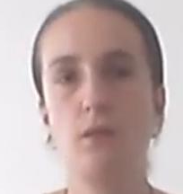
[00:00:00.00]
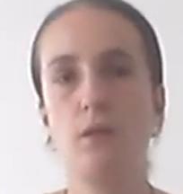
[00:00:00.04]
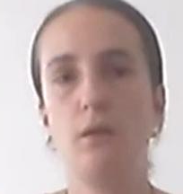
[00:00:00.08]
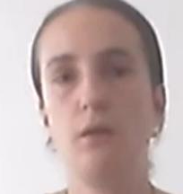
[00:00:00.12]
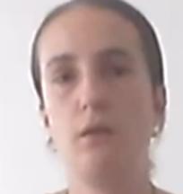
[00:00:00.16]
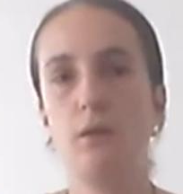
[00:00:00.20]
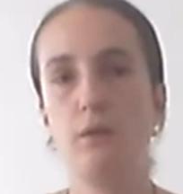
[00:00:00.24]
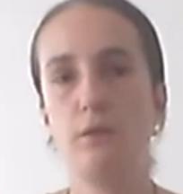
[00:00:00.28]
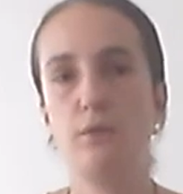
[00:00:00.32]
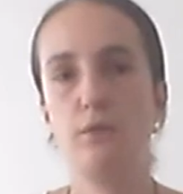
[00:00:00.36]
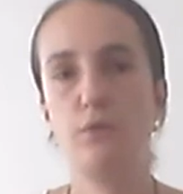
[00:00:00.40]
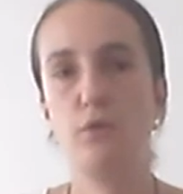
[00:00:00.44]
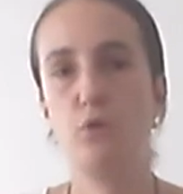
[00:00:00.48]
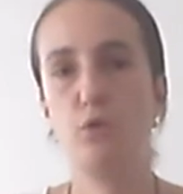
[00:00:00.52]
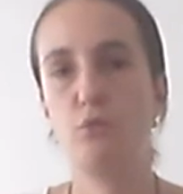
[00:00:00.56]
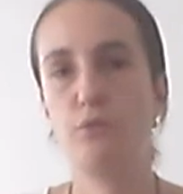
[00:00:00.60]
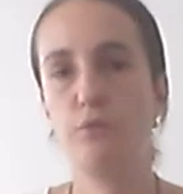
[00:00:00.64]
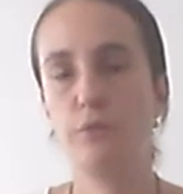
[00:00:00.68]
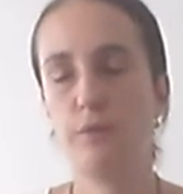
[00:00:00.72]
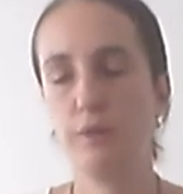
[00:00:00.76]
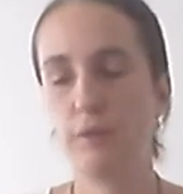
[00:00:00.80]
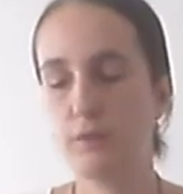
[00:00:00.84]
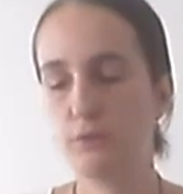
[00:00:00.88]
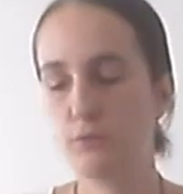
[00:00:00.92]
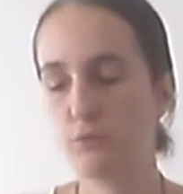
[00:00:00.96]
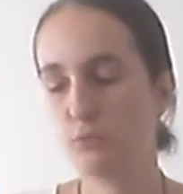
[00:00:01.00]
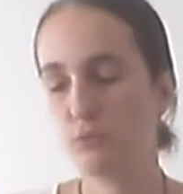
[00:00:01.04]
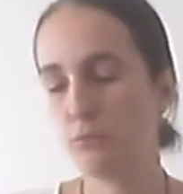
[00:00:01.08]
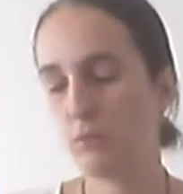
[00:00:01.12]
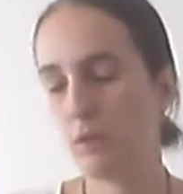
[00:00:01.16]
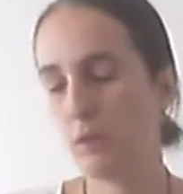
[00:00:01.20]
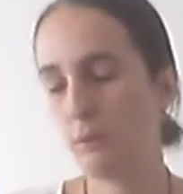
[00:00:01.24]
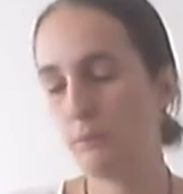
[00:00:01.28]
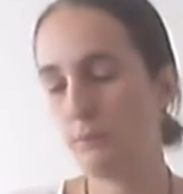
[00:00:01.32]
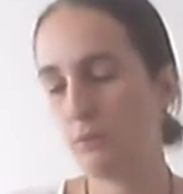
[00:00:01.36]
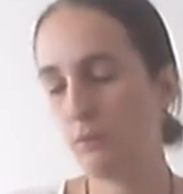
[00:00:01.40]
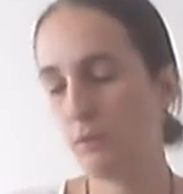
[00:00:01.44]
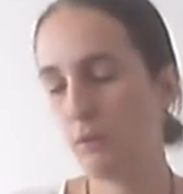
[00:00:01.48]
Don't forget to
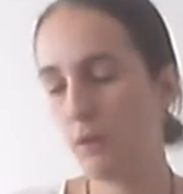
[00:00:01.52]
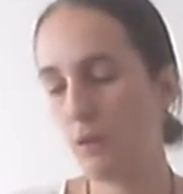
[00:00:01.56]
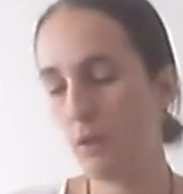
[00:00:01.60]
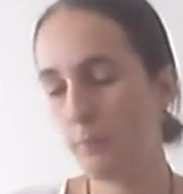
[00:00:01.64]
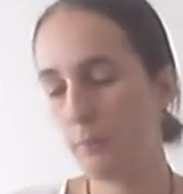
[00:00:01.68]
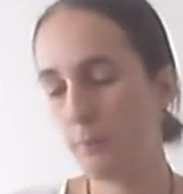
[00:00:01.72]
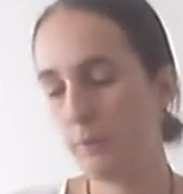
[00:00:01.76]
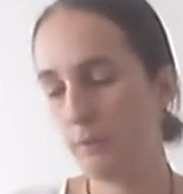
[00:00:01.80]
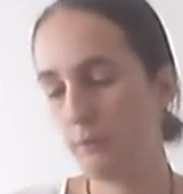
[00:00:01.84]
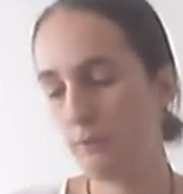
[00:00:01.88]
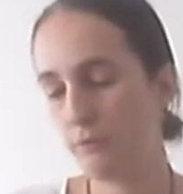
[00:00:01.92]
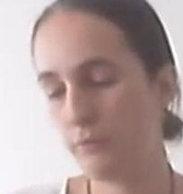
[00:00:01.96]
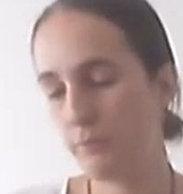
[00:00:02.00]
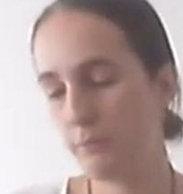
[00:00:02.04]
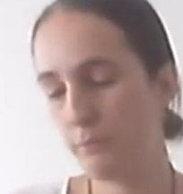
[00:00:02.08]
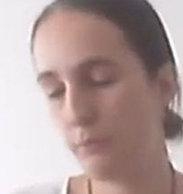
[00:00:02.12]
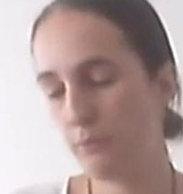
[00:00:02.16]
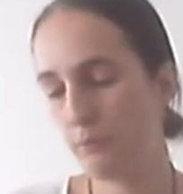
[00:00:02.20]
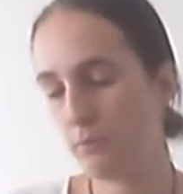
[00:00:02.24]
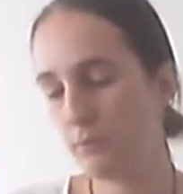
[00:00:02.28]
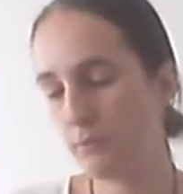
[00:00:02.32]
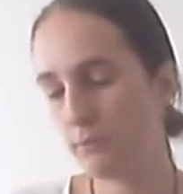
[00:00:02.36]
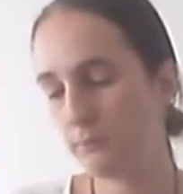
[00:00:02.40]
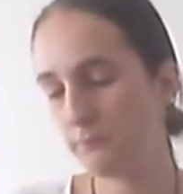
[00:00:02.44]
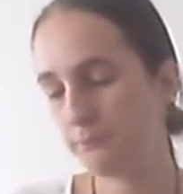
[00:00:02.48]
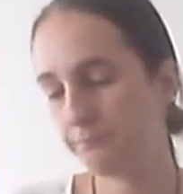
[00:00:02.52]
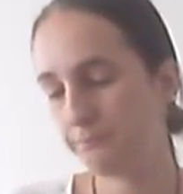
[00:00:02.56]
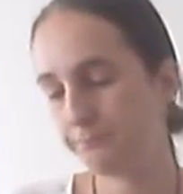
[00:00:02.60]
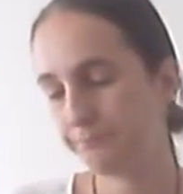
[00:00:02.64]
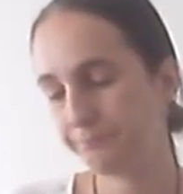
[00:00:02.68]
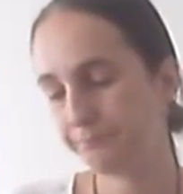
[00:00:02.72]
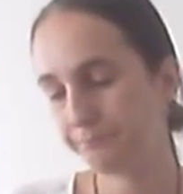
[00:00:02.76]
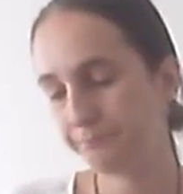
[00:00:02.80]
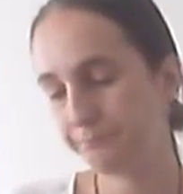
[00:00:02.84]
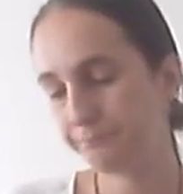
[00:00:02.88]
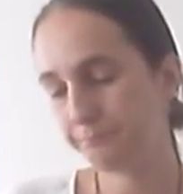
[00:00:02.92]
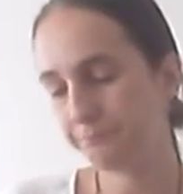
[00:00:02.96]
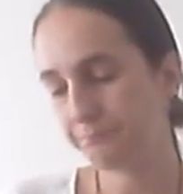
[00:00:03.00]
grab your copy of the book,
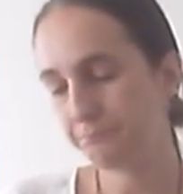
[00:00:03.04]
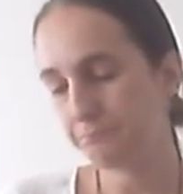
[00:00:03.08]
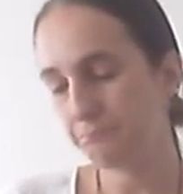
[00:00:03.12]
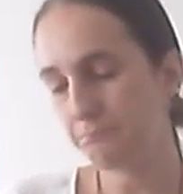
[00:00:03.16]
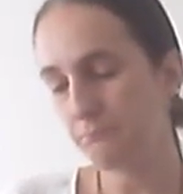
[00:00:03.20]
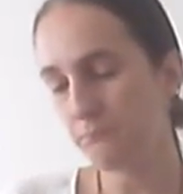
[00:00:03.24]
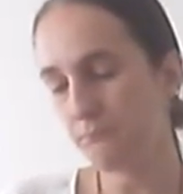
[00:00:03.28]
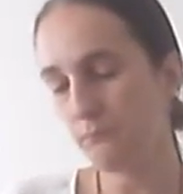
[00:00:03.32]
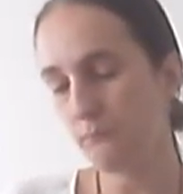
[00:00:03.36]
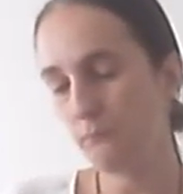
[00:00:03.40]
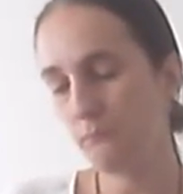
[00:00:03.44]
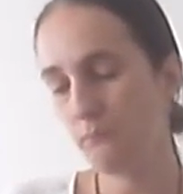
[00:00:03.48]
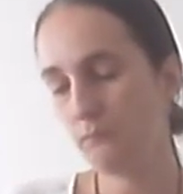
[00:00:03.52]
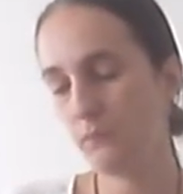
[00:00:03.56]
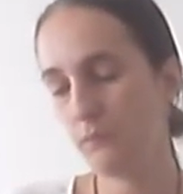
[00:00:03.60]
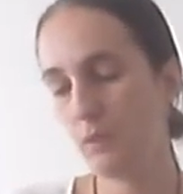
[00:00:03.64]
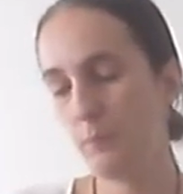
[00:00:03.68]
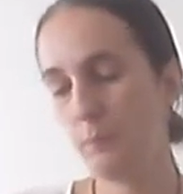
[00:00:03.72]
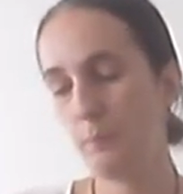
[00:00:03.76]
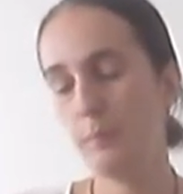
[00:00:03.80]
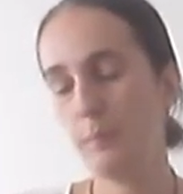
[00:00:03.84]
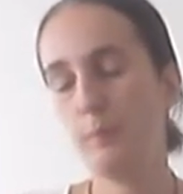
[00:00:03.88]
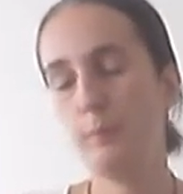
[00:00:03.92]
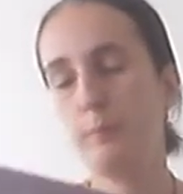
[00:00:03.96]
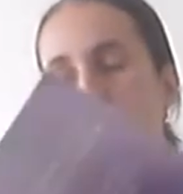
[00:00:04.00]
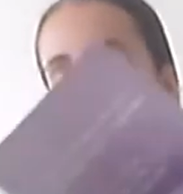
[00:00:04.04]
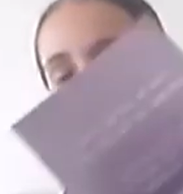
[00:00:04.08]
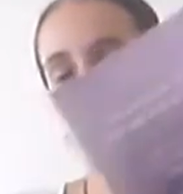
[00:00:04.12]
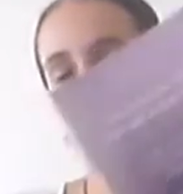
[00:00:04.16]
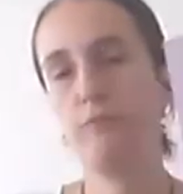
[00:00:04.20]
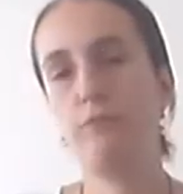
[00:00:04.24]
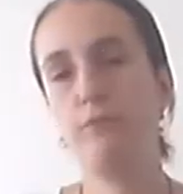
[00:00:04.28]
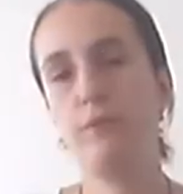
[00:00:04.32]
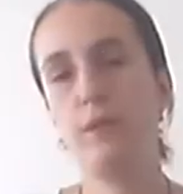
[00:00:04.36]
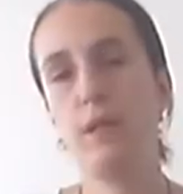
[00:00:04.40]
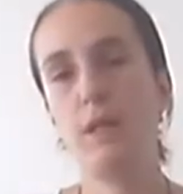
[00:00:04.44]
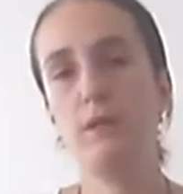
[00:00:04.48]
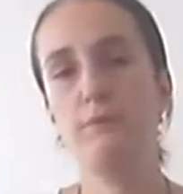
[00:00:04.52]
The Purpose
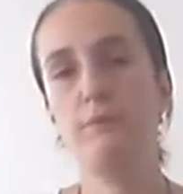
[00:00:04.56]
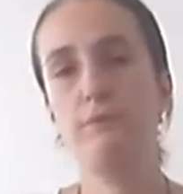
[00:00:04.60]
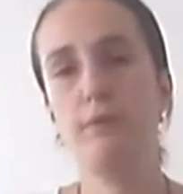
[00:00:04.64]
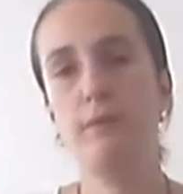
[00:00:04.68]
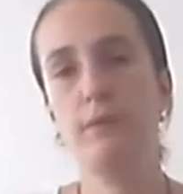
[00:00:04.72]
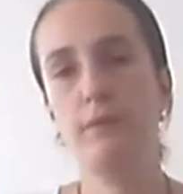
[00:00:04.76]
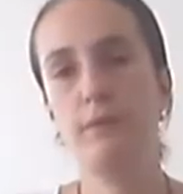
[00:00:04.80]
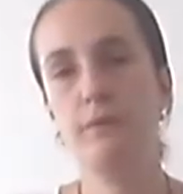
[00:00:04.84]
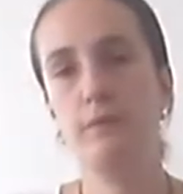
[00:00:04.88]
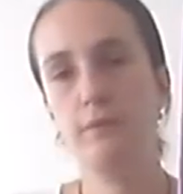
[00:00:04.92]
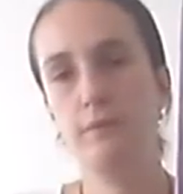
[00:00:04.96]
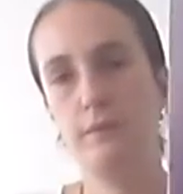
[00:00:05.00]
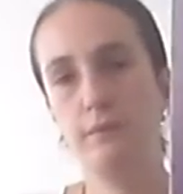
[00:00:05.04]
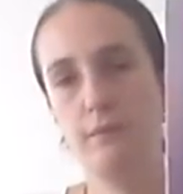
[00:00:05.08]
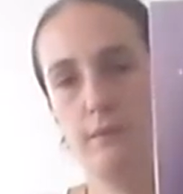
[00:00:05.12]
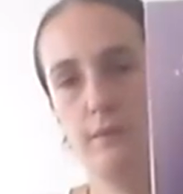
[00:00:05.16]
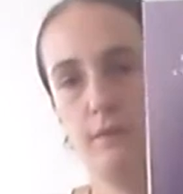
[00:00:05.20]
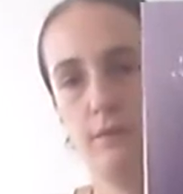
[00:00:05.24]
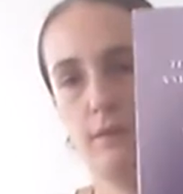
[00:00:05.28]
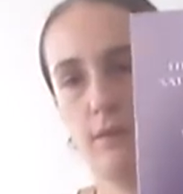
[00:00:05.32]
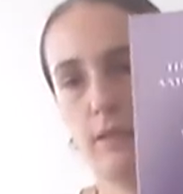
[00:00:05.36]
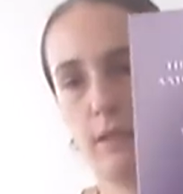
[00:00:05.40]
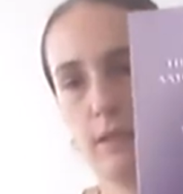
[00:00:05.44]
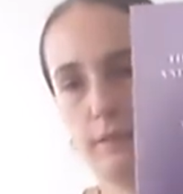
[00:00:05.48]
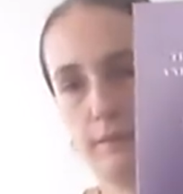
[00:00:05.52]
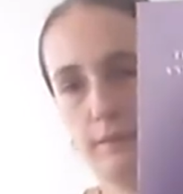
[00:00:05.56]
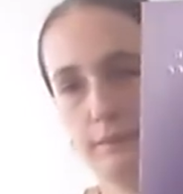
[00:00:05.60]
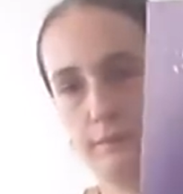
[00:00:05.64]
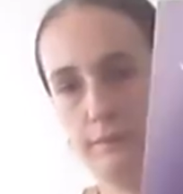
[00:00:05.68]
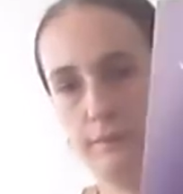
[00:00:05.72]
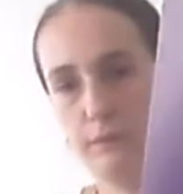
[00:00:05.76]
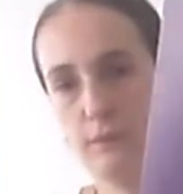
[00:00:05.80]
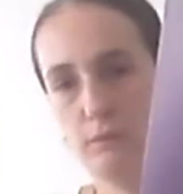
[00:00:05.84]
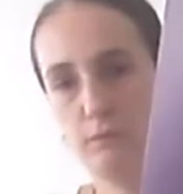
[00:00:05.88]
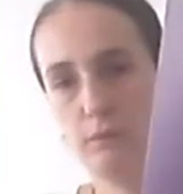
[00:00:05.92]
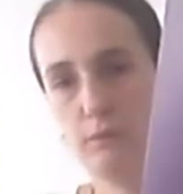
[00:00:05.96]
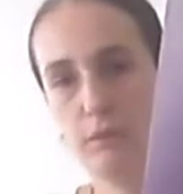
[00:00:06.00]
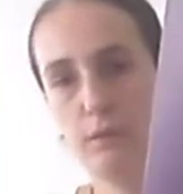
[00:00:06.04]
of Life and the A.D.A.T
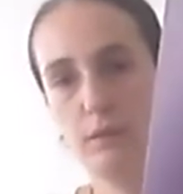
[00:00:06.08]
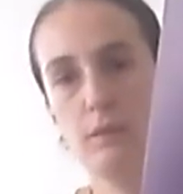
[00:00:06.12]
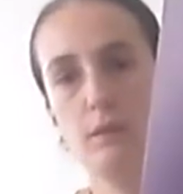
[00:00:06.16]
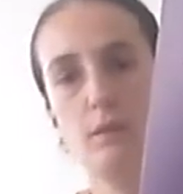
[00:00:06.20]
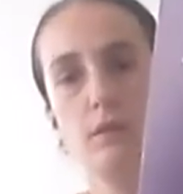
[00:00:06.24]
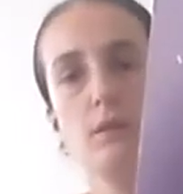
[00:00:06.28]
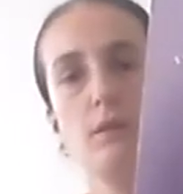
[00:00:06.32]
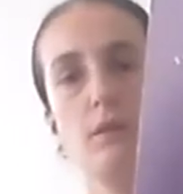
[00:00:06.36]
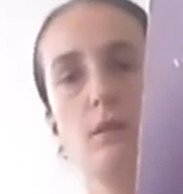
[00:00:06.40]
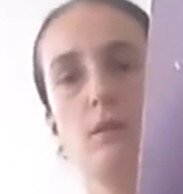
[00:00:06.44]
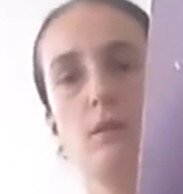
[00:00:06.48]
Theory.